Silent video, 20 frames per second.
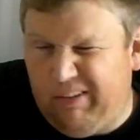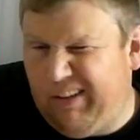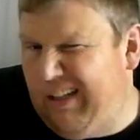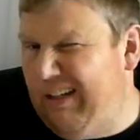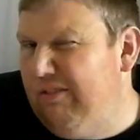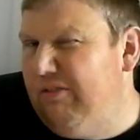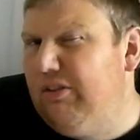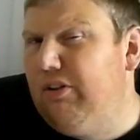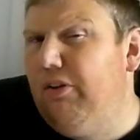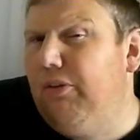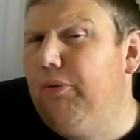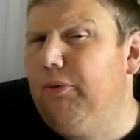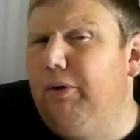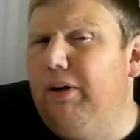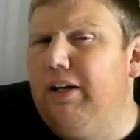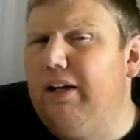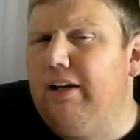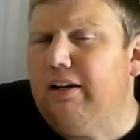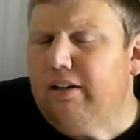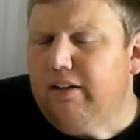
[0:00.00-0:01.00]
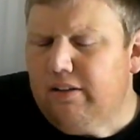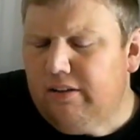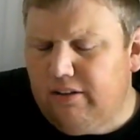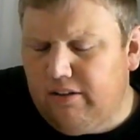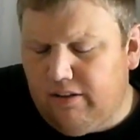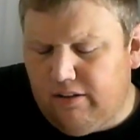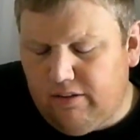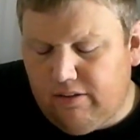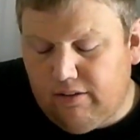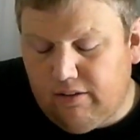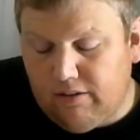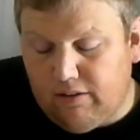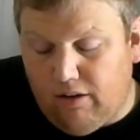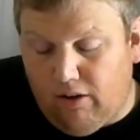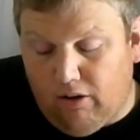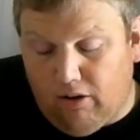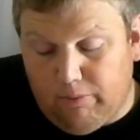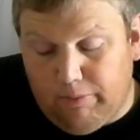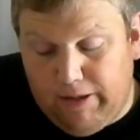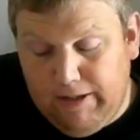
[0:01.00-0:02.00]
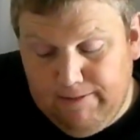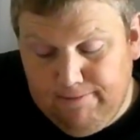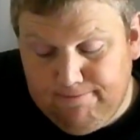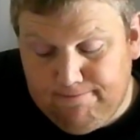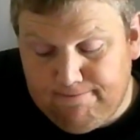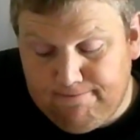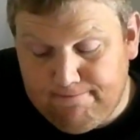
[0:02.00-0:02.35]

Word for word: Given the three to Army.